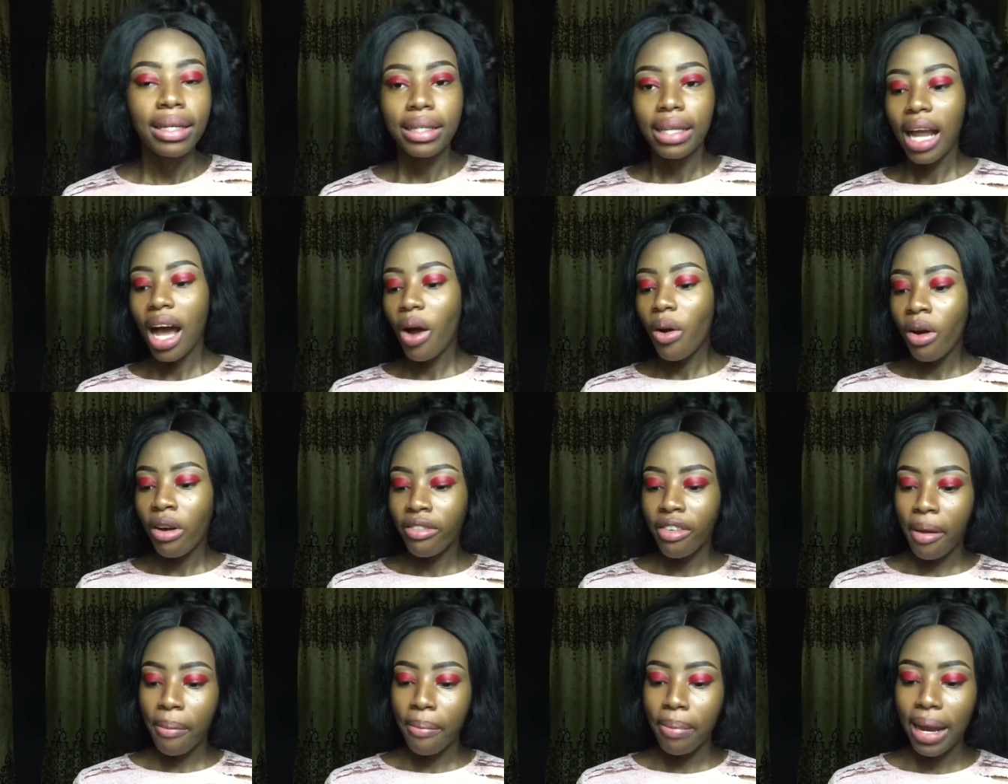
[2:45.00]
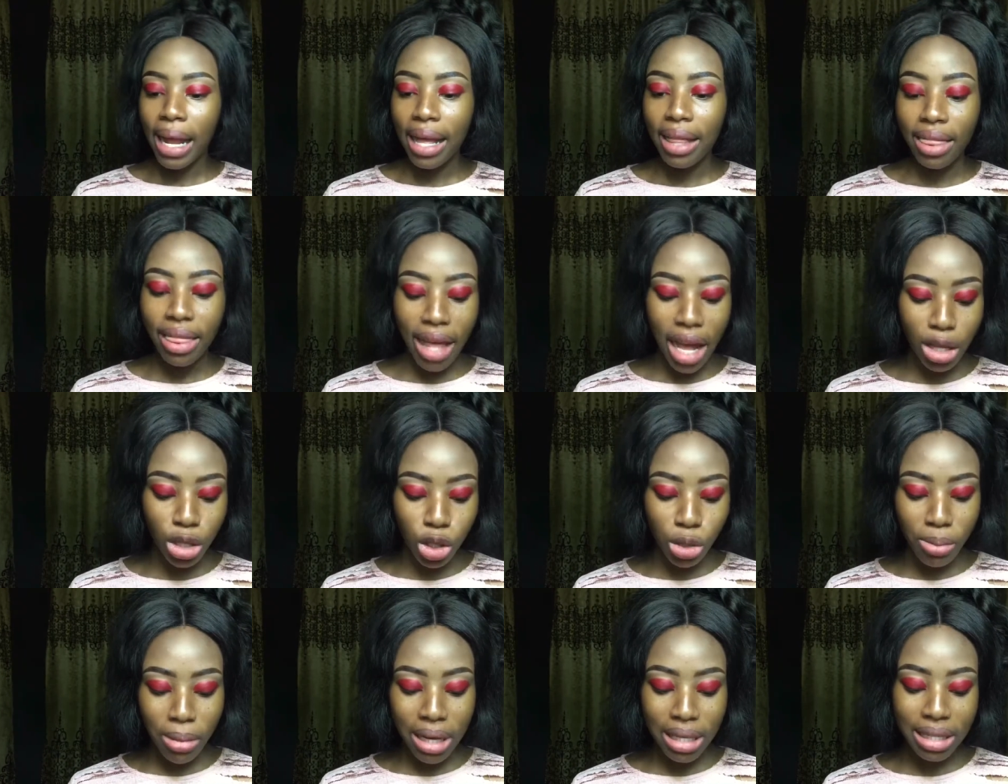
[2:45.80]
Now I've applied that
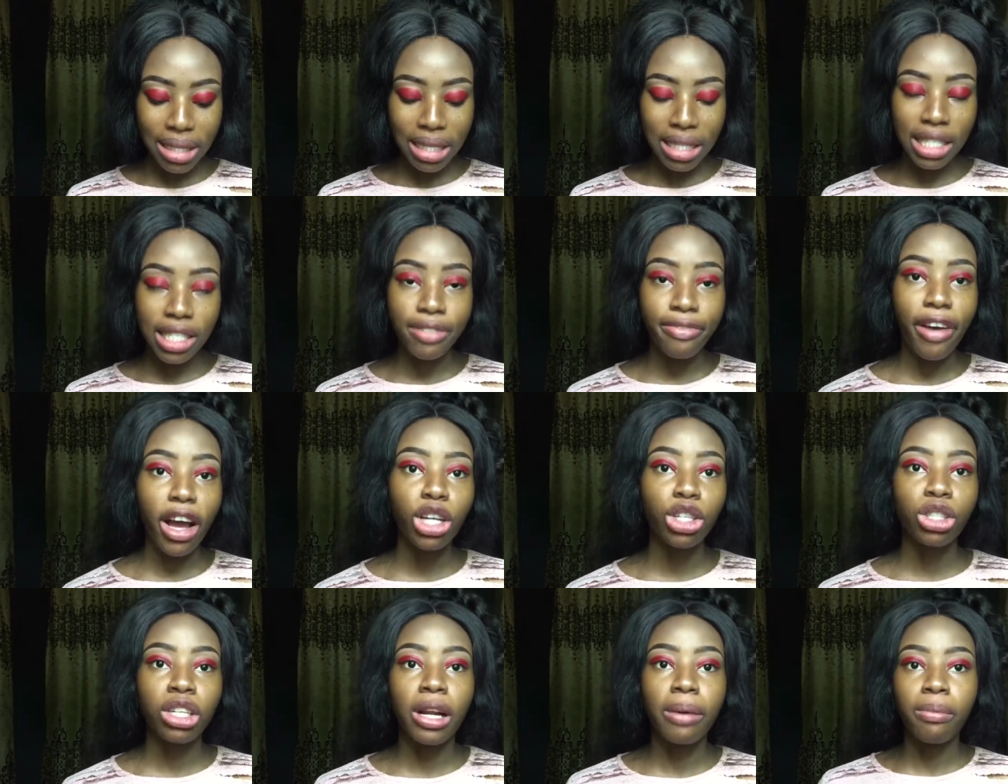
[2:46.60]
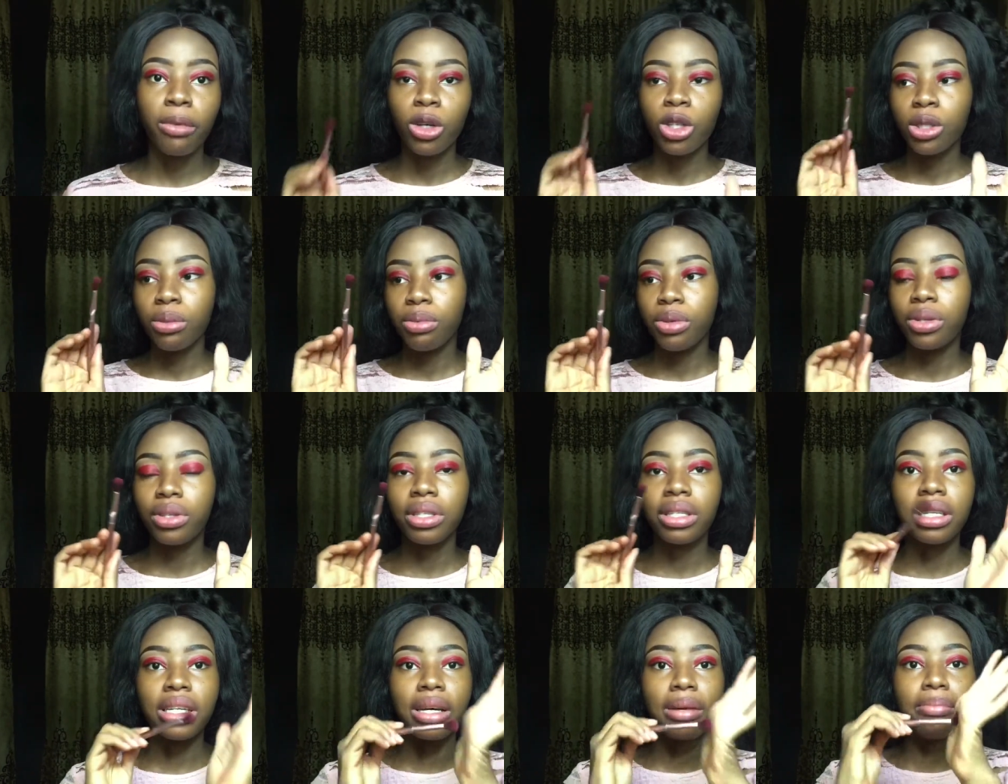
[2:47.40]
to my satisfaction, I'm going to be
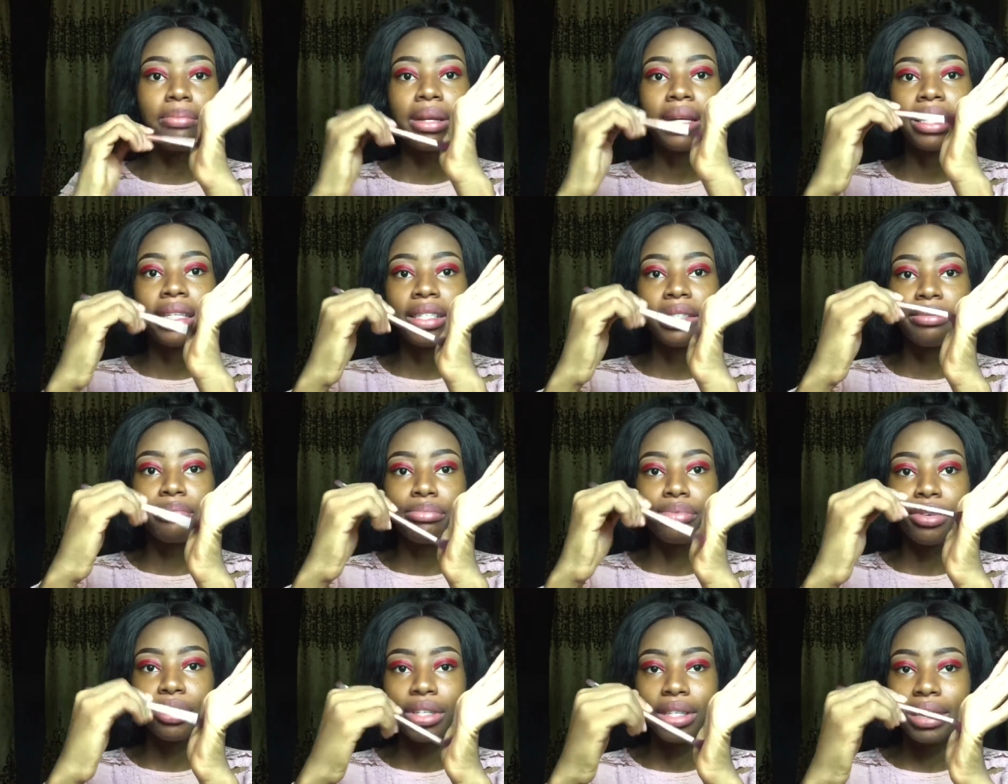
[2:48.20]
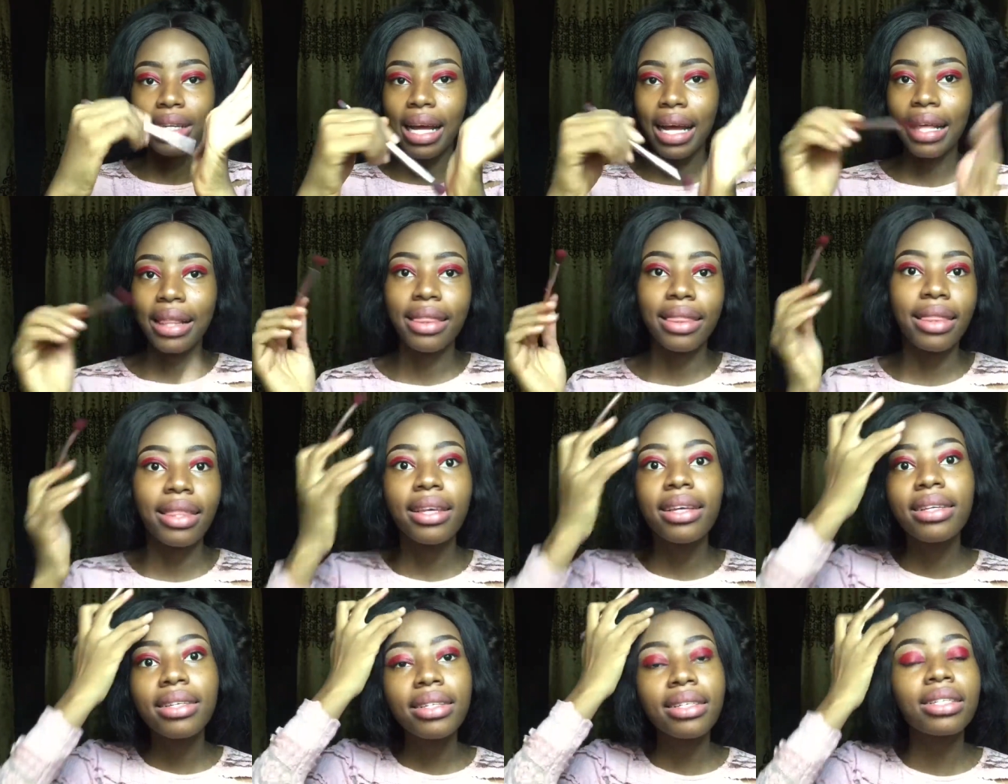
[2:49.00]
using a blending brush like
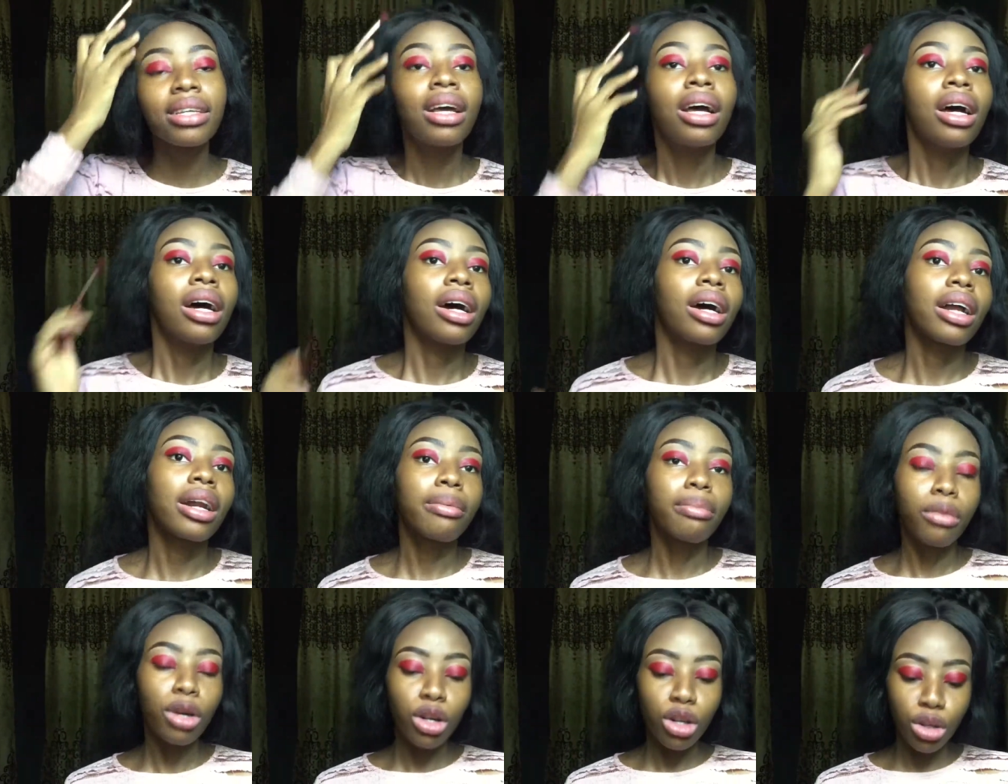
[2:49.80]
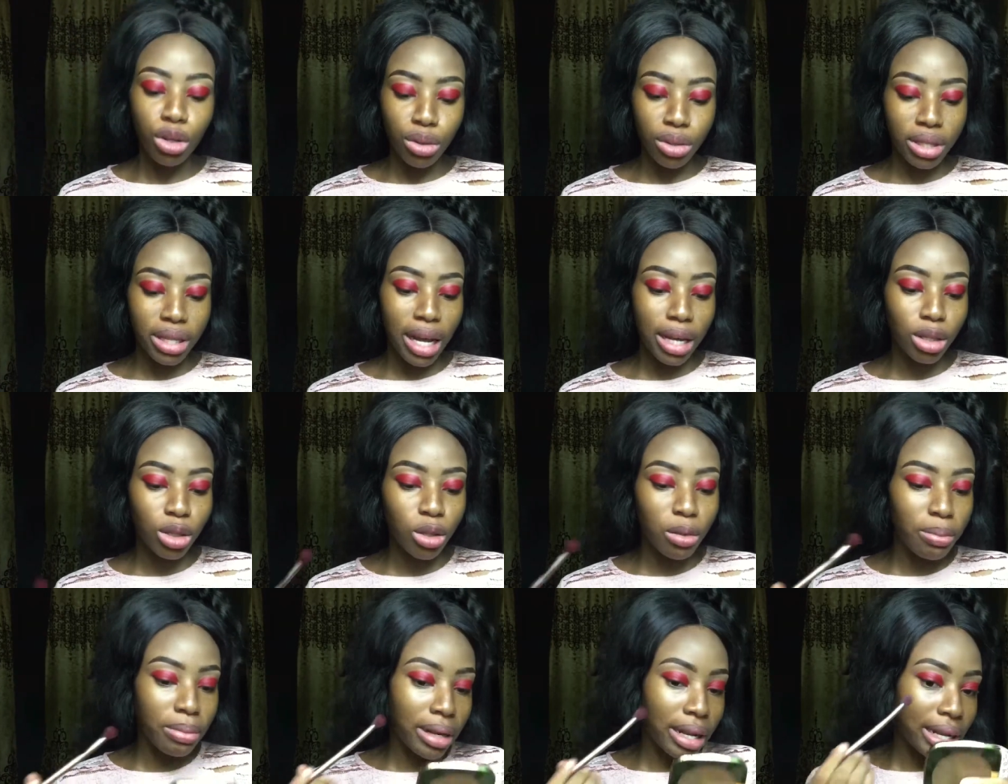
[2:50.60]
this, and I'm going to use that
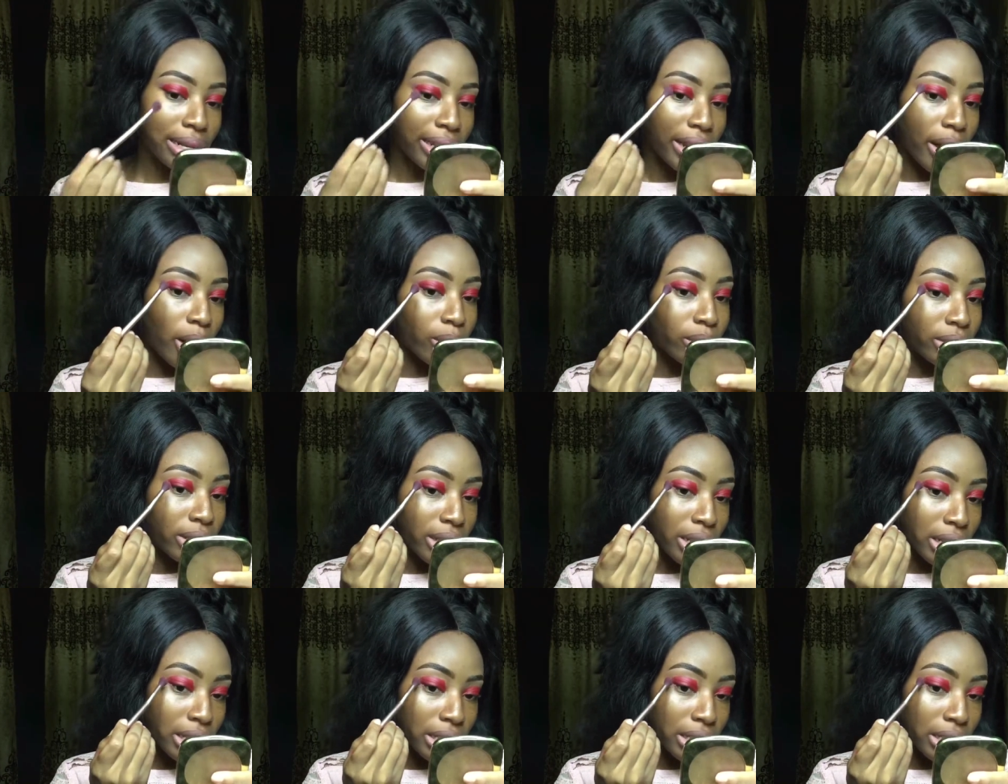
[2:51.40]
to blend out the